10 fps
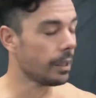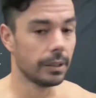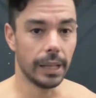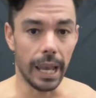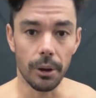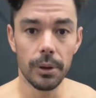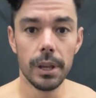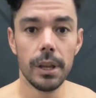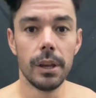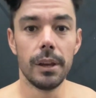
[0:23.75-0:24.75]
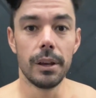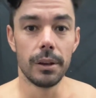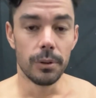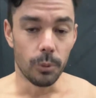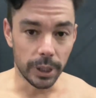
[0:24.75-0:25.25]
Now,
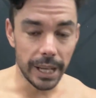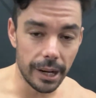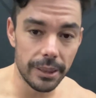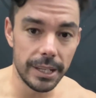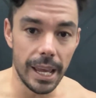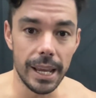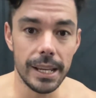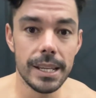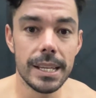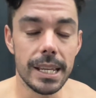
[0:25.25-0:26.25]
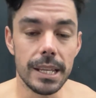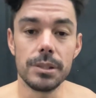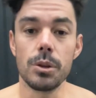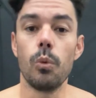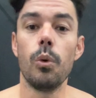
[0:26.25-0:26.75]
workout of the day
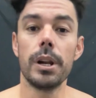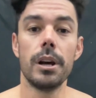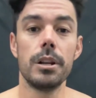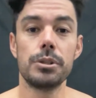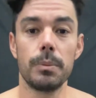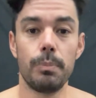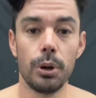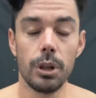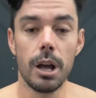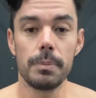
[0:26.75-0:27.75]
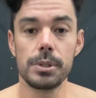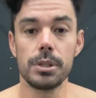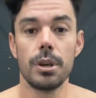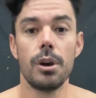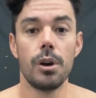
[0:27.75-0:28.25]
is 100 pull-ups
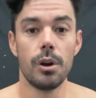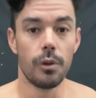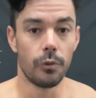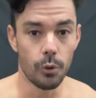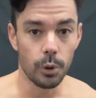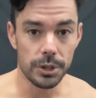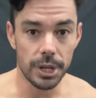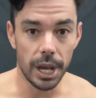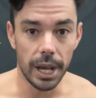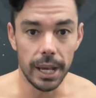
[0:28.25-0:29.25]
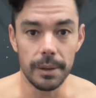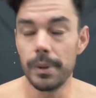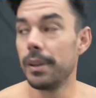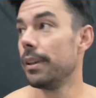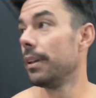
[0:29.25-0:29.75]
for time.
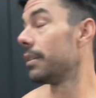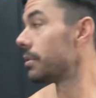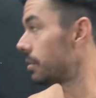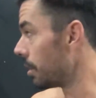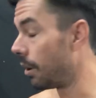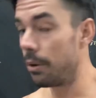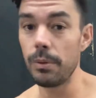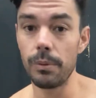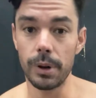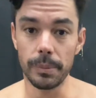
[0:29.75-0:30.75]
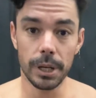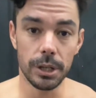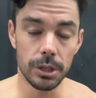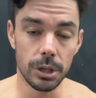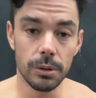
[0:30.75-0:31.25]
So what I'm gonna
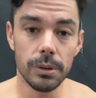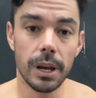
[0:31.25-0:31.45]
do